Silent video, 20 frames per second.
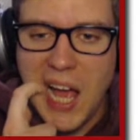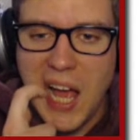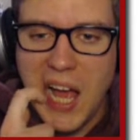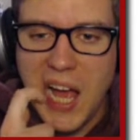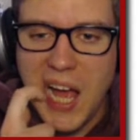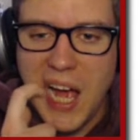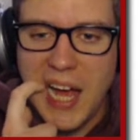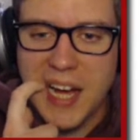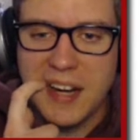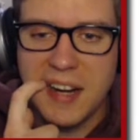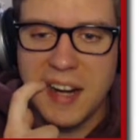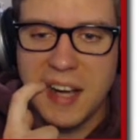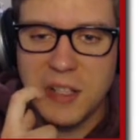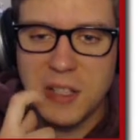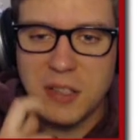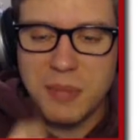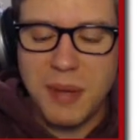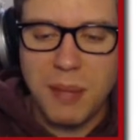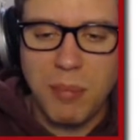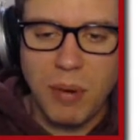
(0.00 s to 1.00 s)
I did not
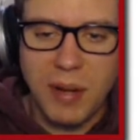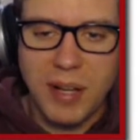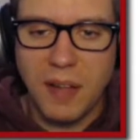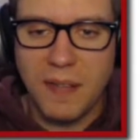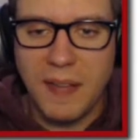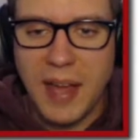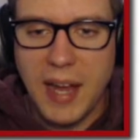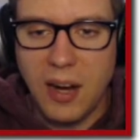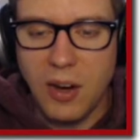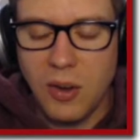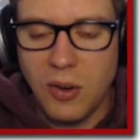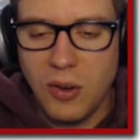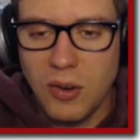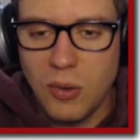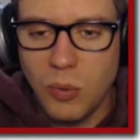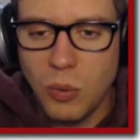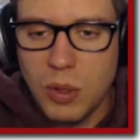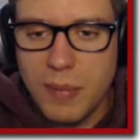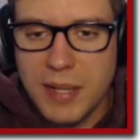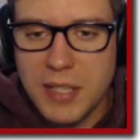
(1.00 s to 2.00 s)
use my brain on that at all.
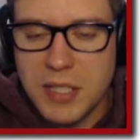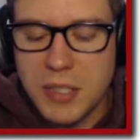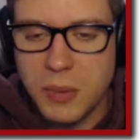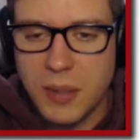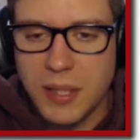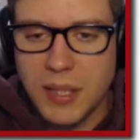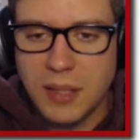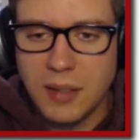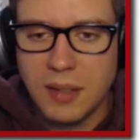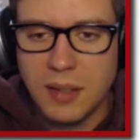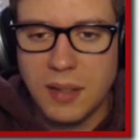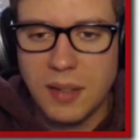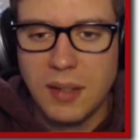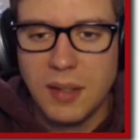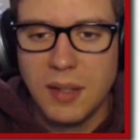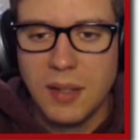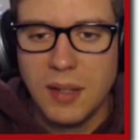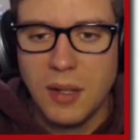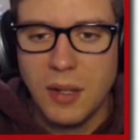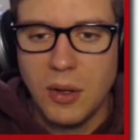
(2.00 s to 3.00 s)
What am I doing?
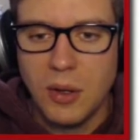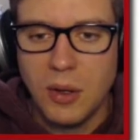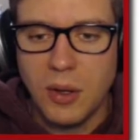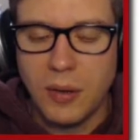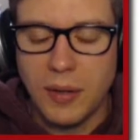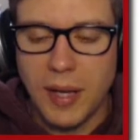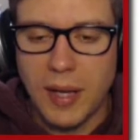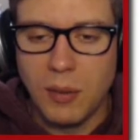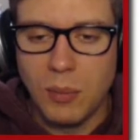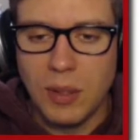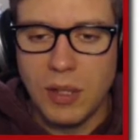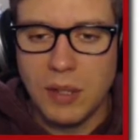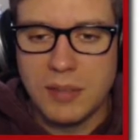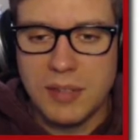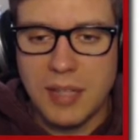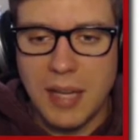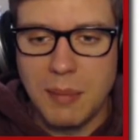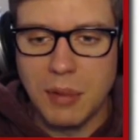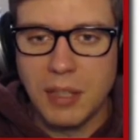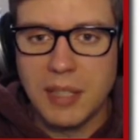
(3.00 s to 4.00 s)
Okay, well,
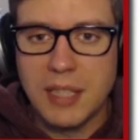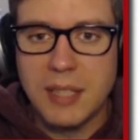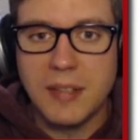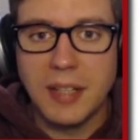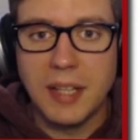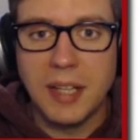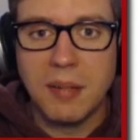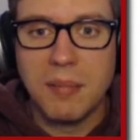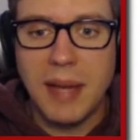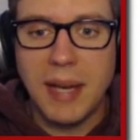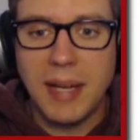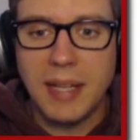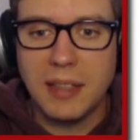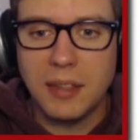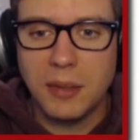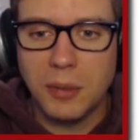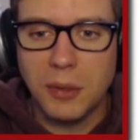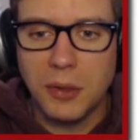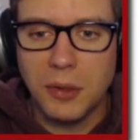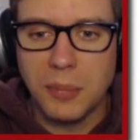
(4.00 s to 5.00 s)
time to leave and come back in the
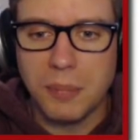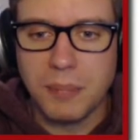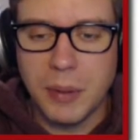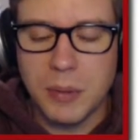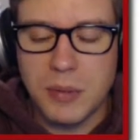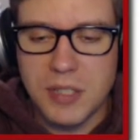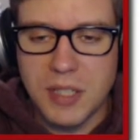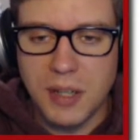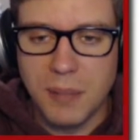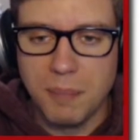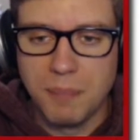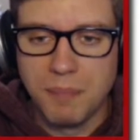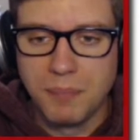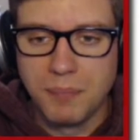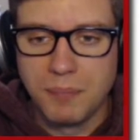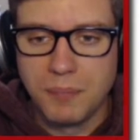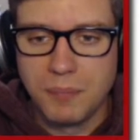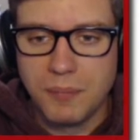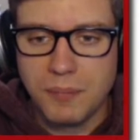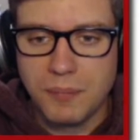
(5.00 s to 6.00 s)
room. That was dumb.
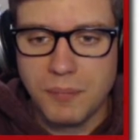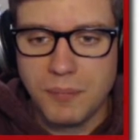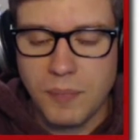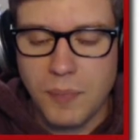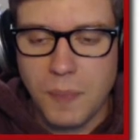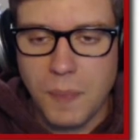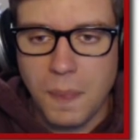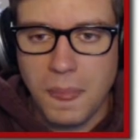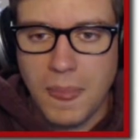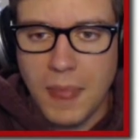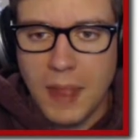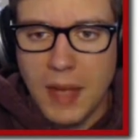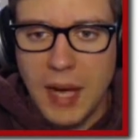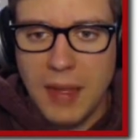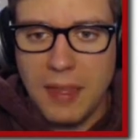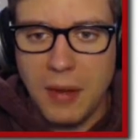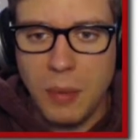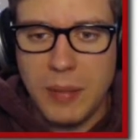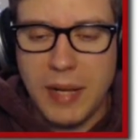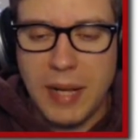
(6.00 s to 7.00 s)
I
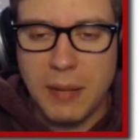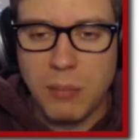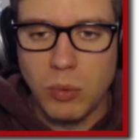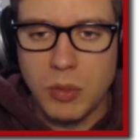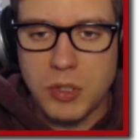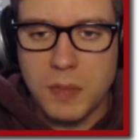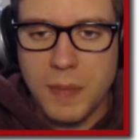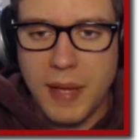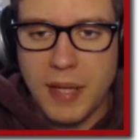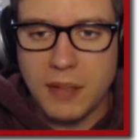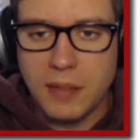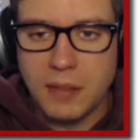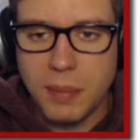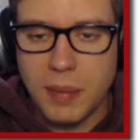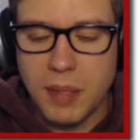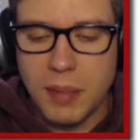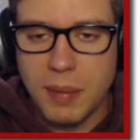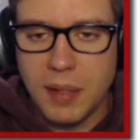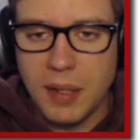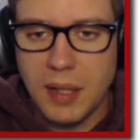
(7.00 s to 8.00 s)
thought we'd had more space,
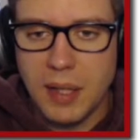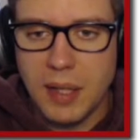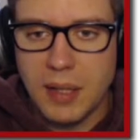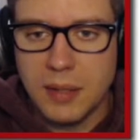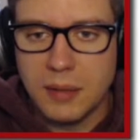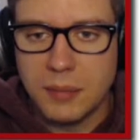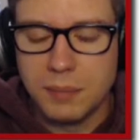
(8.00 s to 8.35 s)
but apparently not.